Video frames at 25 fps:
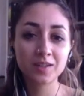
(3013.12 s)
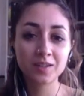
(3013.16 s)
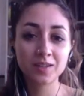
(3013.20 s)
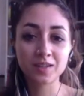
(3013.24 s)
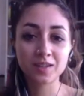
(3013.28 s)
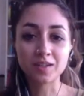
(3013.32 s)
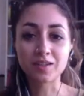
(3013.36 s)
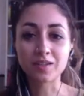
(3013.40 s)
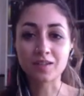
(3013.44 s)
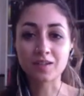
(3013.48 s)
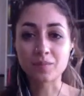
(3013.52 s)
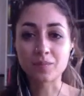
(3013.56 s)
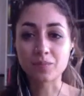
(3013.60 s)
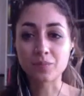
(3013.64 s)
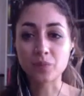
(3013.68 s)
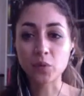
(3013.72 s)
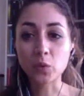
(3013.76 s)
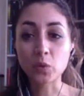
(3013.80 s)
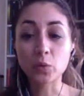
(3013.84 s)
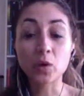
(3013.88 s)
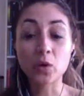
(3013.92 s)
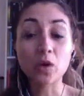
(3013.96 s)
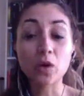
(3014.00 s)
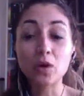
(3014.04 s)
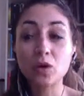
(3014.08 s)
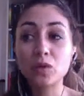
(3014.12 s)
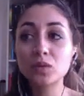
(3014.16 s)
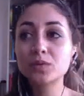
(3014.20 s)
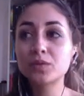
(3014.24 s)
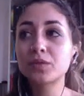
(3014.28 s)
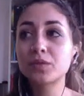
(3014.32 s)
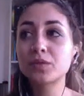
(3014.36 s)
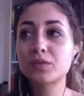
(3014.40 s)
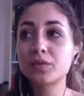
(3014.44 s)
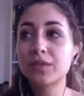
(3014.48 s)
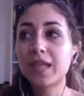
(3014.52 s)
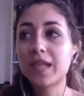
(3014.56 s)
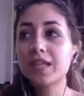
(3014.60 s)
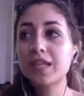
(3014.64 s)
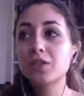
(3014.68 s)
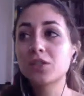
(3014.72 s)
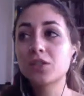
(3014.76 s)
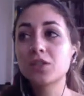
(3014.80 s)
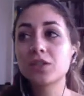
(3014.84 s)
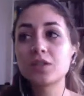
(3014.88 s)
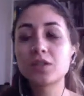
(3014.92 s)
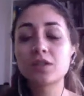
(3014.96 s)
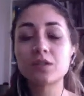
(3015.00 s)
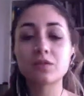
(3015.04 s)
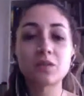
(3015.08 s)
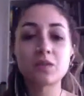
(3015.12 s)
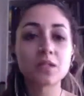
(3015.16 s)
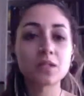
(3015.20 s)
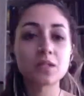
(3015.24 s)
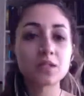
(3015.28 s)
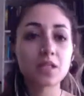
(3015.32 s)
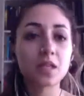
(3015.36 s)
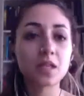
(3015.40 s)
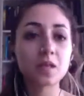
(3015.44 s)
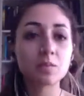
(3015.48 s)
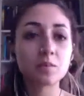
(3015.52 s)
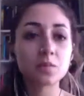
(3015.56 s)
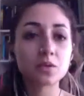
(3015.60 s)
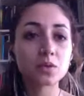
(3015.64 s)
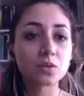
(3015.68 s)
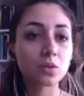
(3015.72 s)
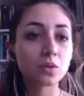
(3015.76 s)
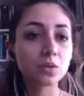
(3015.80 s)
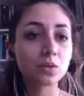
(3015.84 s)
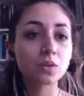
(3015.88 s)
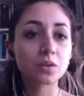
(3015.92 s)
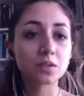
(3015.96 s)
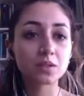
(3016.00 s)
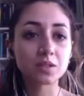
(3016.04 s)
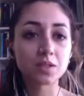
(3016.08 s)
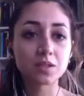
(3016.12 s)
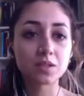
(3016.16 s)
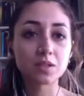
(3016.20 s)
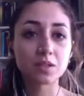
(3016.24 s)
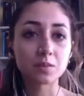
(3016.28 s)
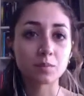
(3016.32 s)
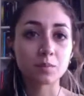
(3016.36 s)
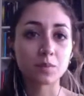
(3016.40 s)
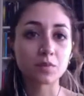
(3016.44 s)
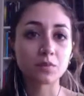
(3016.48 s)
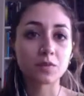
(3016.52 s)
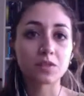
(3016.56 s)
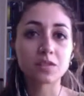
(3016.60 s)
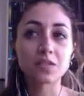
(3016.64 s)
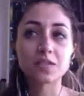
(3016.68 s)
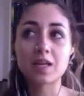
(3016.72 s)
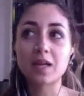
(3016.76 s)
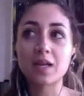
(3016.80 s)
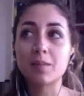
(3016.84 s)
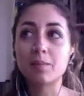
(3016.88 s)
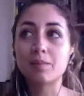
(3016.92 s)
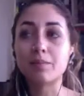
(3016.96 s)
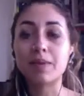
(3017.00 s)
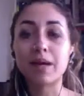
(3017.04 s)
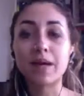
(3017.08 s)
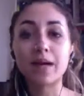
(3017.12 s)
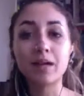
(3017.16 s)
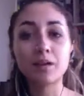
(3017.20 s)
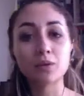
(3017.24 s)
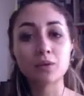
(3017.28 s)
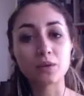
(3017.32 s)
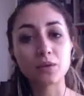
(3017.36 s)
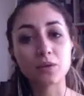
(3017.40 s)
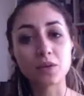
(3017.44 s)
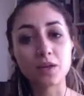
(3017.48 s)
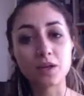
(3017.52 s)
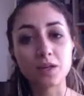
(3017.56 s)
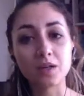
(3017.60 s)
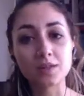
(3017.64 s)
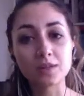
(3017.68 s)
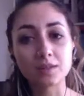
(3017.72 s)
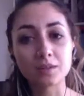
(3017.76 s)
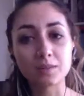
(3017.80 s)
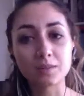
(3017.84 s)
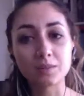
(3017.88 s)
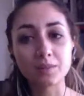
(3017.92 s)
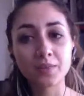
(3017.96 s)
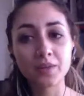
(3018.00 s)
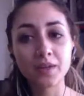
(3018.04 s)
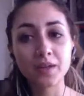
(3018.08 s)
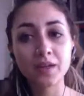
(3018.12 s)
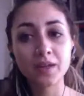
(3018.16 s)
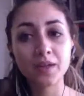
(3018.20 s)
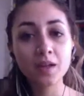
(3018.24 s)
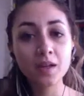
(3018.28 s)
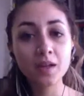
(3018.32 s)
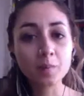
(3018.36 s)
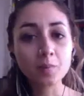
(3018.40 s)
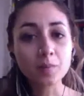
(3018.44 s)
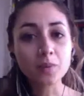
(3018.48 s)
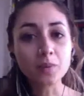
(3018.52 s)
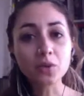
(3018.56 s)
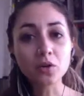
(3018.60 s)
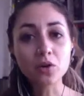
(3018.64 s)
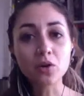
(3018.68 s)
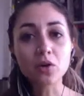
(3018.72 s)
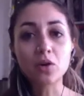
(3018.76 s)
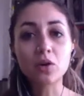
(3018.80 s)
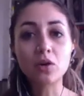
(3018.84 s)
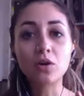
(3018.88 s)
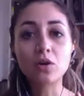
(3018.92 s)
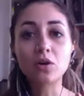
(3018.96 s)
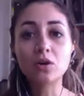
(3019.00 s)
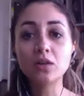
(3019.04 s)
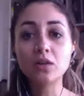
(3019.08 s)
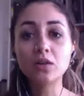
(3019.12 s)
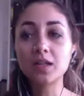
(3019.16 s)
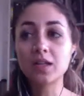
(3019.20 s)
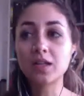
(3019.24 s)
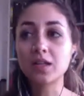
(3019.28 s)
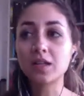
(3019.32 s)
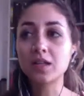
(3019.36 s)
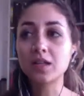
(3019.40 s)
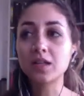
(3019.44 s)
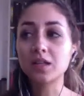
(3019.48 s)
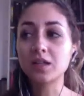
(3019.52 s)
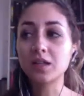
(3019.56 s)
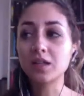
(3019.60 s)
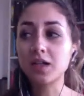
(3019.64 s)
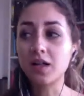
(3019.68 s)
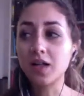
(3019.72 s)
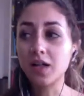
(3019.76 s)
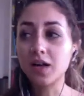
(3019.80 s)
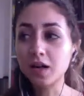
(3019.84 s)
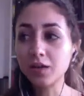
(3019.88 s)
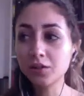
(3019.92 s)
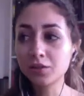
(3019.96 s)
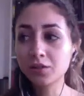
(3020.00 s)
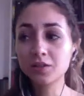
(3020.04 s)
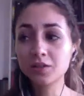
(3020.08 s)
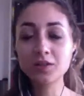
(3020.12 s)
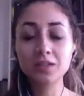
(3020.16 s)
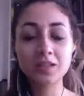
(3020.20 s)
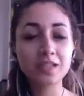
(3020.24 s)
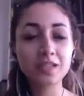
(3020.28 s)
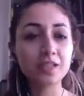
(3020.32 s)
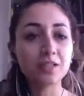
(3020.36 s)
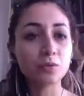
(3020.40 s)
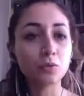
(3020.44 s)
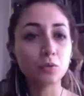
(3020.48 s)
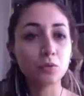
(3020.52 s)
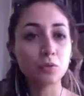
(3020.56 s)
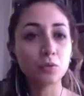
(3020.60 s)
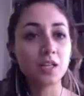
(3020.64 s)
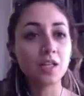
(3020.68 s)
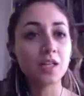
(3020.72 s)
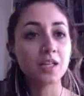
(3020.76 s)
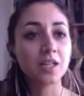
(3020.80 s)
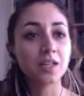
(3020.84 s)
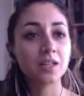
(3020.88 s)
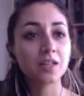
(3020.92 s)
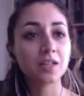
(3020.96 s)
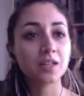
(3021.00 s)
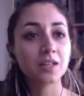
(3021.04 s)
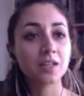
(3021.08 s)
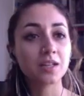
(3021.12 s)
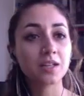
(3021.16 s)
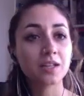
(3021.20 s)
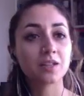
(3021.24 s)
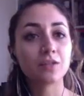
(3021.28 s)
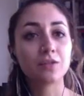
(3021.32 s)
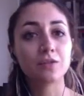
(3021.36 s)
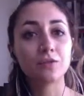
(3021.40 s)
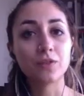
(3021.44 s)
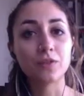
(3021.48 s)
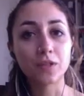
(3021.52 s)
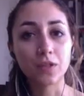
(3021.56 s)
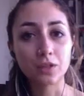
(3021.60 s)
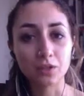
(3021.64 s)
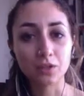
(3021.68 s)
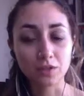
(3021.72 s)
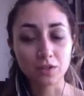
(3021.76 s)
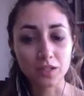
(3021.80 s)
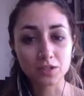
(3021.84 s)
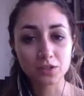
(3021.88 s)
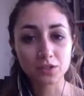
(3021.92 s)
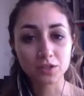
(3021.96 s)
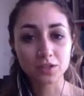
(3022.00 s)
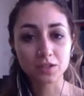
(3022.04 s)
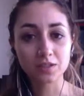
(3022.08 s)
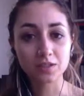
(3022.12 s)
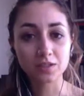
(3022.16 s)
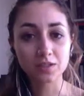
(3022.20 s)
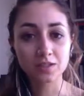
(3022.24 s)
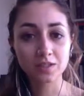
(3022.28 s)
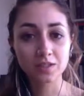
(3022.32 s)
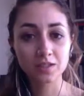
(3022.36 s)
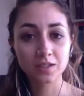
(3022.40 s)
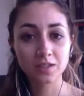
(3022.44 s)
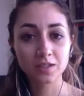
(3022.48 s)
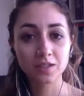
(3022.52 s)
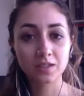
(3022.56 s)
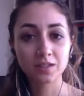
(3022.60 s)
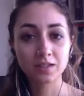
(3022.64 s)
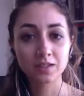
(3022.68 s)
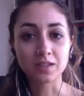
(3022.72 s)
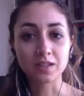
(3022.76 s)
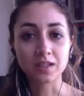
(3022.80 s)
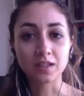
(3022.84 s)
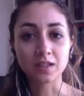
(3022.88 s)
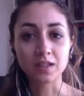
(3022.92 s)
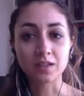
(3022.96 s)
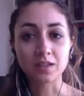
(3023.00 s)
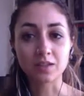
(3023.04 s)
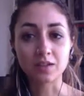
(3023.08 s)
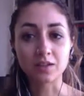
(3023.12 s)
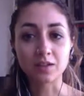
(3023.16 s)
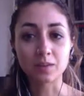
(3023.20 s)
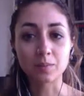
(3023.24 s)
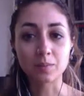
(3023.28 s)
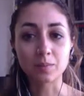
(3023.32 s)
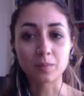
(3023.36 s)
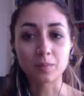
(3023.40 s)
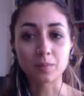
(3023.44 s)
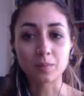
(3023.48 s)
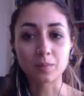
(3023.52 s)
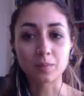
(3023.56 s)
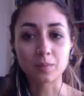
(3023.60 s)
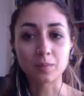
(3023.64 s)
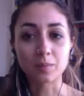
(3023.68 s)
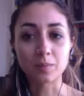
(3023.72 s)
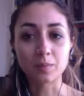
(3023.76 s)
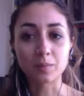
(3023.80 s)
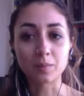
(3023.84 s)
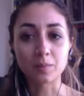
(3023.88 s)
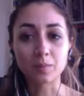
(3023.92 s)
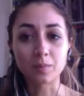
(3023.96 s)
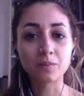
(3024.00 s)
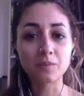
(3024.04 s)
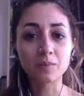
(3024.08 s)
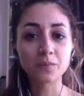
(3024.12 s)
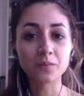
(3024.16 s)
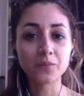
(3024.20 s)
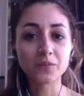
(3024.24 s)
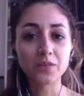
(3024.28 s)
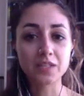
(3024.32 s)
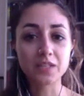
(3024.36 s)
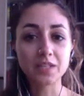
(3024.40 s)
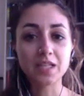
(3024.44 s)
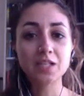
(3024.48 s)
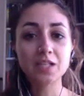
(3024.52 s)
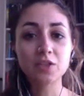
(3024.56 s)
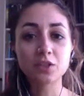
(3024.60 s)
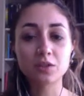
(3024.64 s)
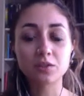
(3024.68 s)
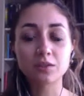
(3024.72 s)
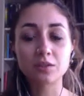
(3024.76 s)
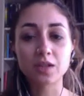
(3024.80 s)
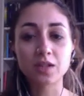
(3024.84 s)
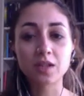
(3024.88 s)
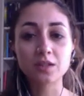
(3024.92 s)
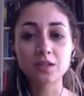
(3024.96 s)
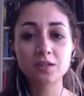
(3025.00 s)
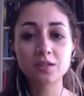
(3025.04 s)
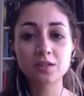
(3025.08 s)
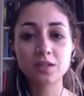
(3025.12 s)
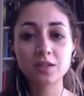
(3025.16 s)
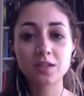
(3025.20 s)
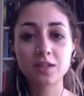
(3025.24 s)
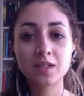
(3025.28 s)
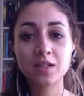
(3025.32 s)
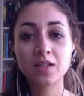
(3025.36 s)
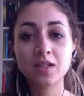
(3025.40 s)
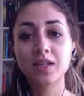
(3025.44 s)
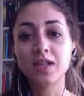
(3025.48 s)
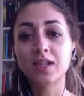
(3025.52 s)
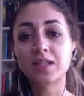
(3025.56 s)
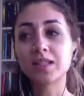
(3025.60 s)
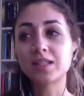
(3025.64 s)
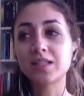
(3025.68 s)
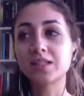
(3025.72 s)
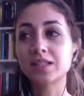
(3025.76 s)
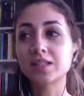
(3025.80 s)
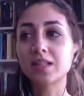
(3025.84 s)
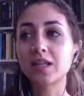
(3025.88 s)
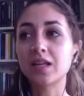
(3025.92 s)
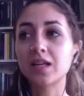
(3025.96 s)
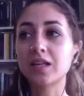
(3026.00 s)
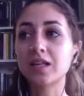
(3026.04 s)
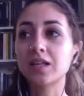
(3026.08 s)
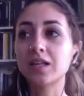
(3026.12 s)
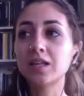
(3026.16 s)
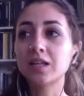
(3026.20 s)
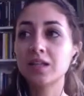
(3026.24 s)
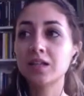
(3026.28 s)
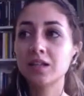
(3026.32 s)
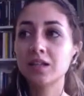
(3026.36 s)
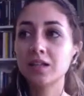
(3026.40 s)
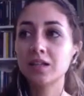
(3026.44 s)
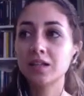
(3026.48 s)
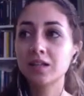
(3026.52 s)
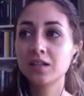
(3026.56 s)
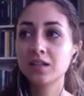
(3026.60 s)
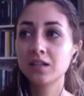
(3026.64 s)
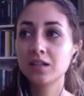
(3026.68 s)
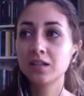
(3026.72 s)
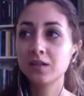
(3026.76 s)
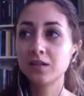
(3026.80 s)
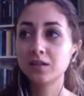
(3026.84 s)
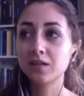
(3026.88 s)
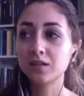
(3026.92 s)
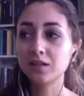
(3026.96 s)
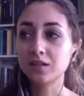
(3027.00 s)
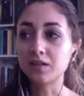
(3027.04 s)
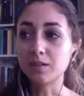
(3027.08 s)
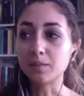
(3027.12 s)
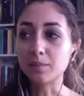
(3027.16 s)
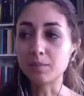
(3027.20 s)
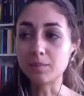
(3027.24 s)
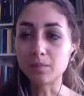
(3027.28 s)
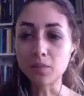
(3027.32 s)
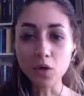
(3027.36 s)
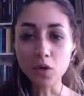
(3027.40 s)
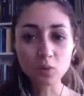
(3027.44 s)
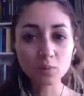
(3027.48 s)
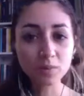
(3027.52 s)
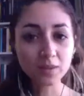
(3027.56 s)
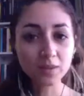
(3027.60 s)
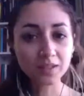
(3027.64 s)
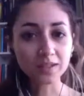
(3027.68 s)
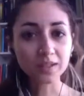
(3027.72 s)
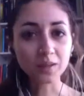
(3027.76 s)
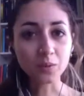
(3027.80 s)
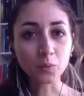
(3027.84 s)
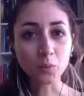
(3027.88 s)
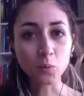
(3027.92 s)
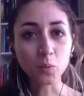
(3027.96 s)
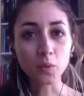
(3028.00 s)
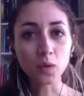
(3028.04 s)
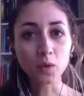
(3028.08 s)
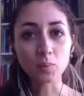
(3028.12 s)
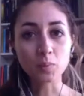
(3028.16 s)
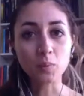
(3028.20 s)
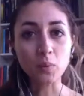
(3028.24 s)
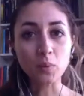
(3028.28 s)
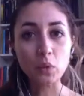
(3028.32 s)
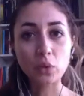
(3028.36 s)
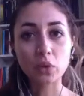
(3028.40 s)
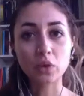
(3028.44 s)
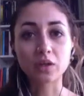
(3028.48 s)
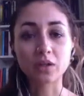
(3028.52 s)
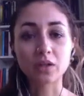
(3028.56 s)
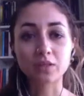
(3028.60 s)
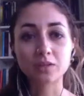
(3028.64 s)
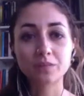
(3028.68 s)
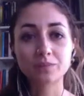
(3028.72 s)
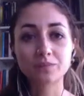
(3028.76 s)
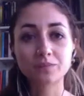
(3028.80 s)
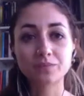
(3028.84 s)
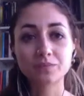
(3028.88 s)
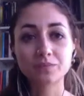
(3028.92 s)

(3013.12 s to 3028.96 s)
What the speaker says: We're all reflections of the same solar system, of the same macrocosm, but they're all in utterly unique configurations that are particular to each of us. And it's like the moment that we're born